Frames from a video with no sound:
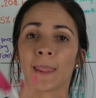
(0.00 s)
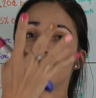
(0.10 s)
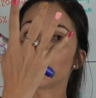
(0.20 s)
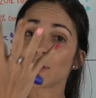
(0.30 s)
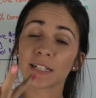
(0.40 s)

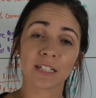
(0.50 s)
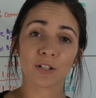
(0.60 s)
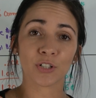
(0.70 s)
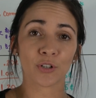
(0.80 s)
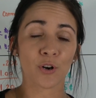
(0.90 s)
If you list it
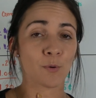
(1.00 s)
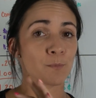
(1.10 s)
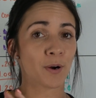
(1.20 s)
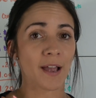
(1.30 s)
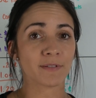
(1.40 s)
on your own
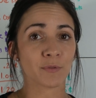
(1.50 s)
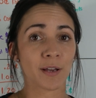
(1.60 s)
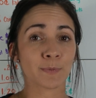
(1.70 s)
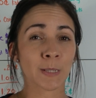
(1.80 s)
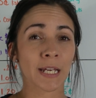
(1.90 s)
private
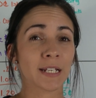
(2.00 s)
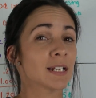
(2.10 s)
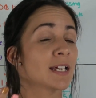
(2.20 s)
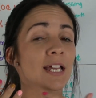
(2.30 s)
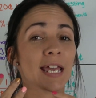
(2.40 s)
website,
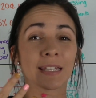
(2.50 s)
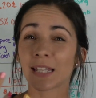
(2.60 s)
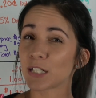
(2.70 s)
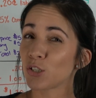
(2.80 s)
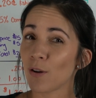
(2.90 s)

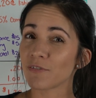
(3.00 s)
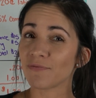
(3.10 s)
unless you have a